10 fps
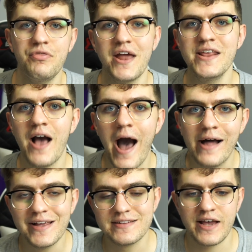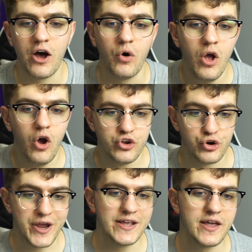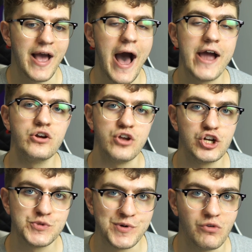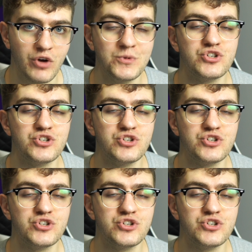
Then he highlights how you're getting a higher yards per out run,